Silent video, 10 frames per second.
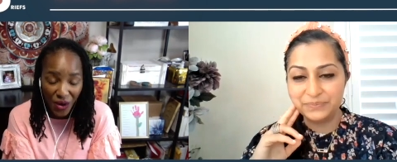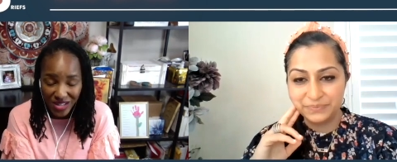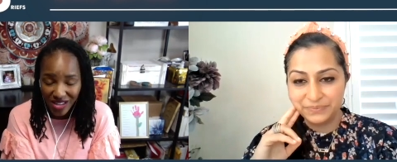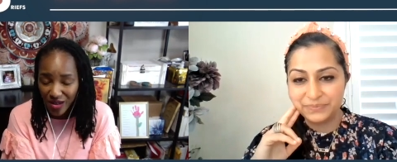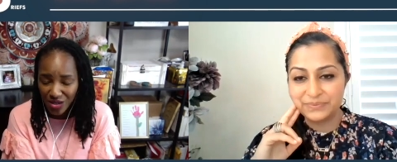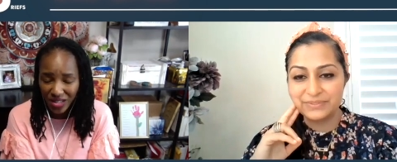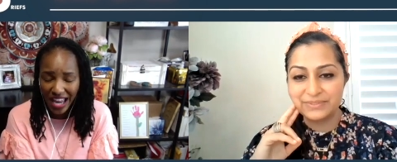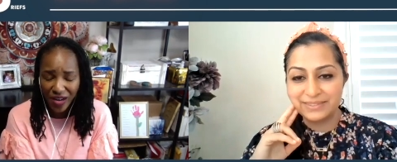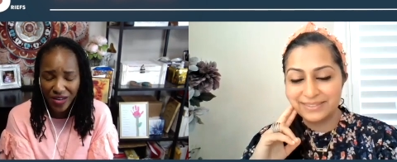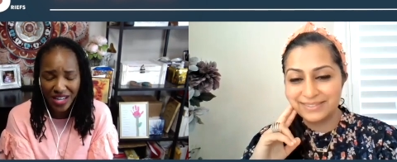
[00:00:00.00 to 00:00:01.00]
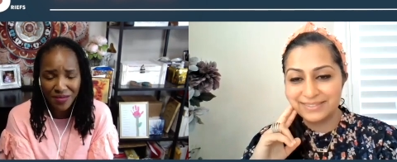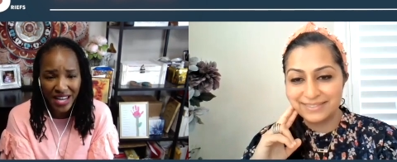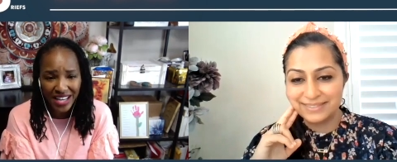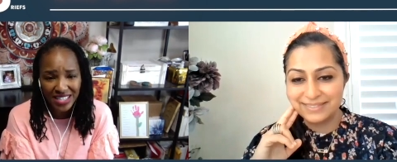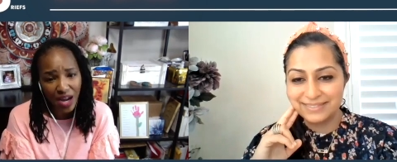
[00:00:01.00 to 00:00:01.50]
Speaker 1: is also an acronym.
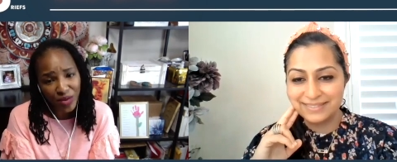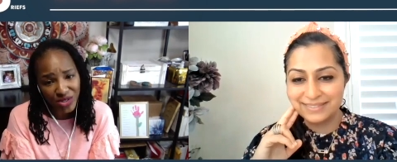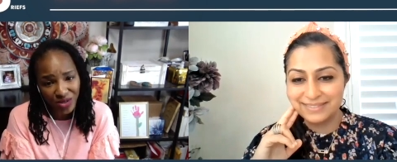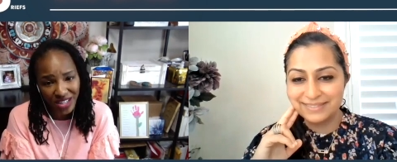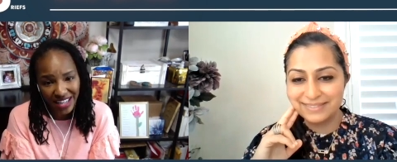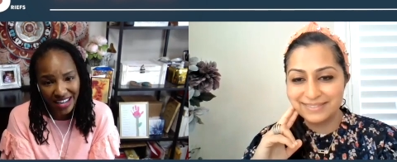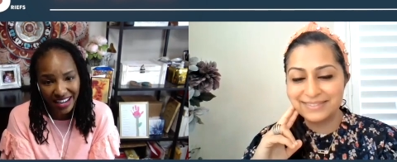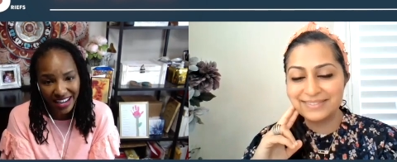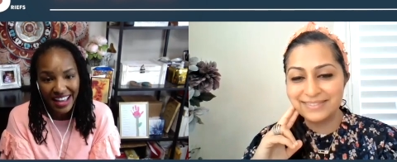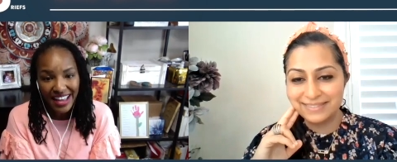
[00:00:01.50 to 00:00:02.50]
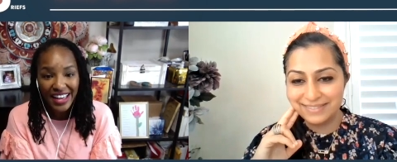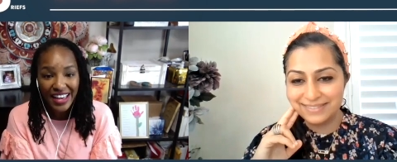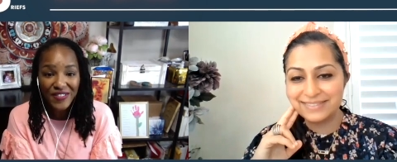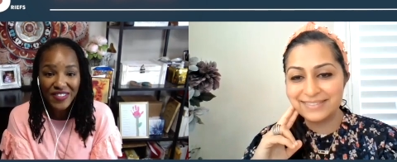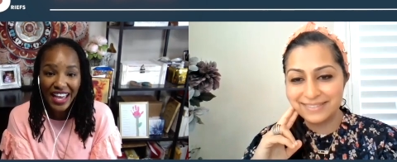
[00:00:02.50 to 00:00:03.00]
Next opportunity.
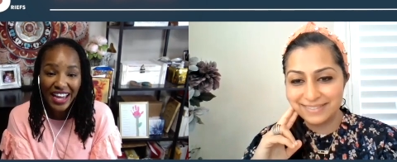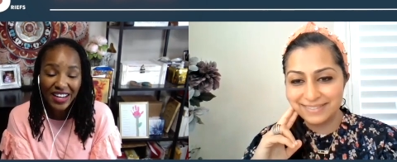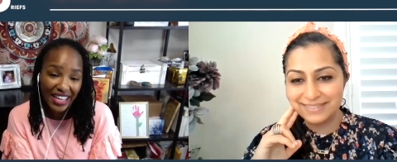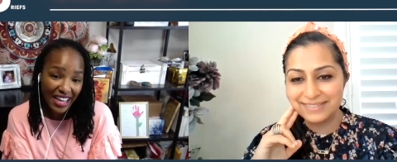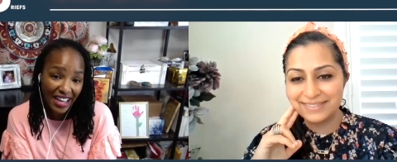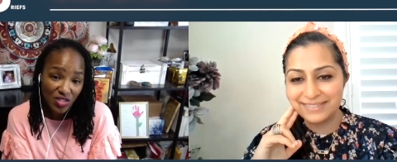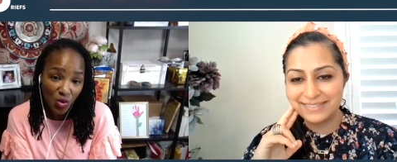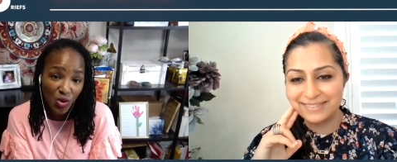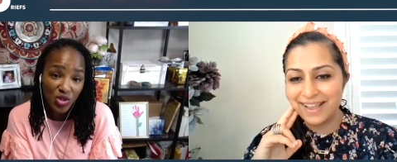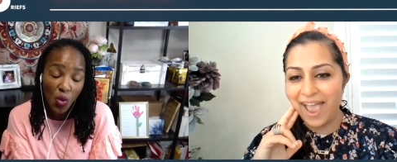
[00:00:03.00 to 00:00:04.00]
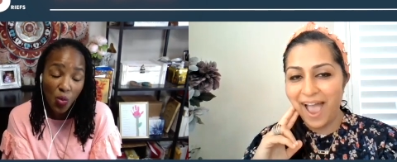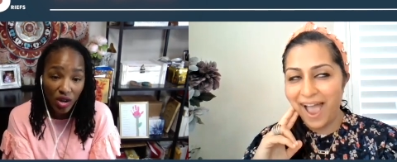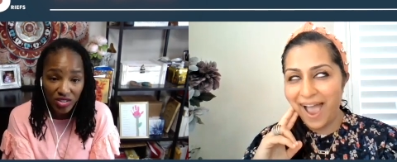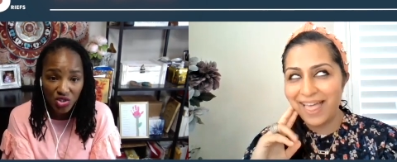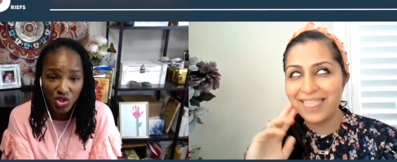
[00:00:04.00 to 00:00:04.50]
If they can't or don't
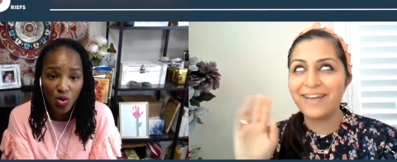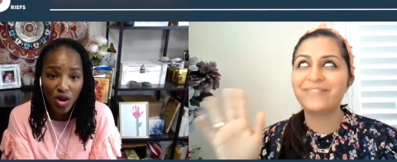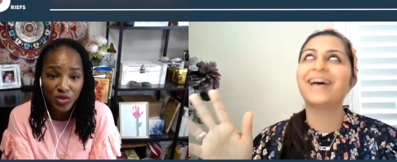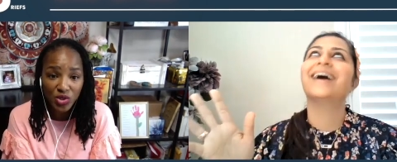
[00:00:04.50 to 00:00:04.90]
want to show up to